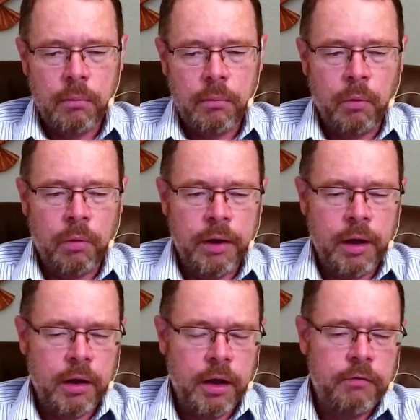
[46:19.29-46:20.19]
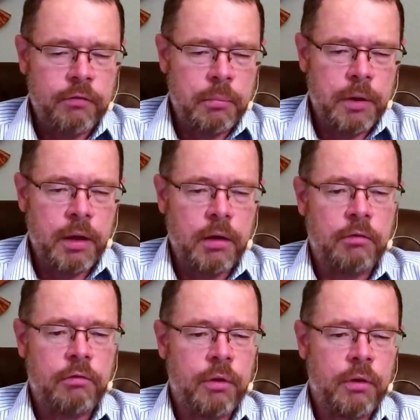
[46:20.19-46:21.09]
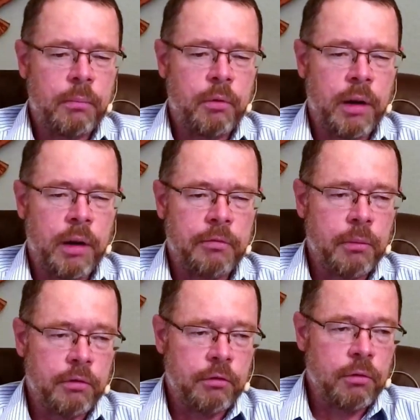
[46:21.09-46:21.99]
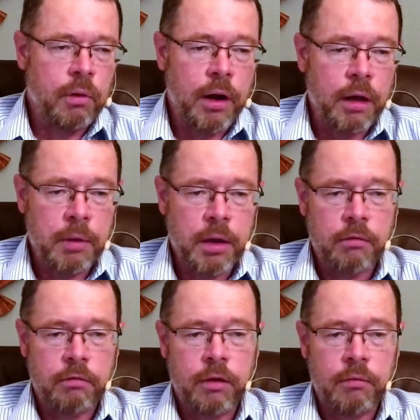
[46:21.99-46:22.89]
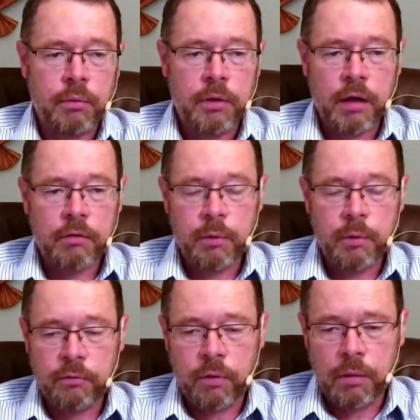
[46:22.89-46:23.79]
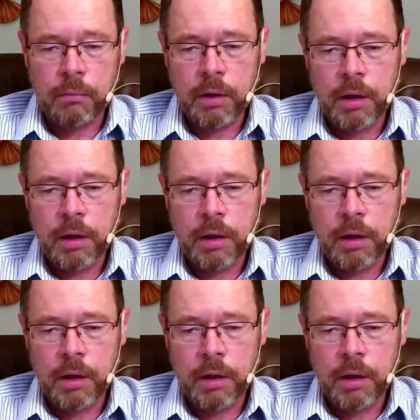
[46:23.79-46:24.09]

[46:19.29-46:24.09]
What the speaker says: Or it could even be understood that perhaps they were just crying because things were desperate for them.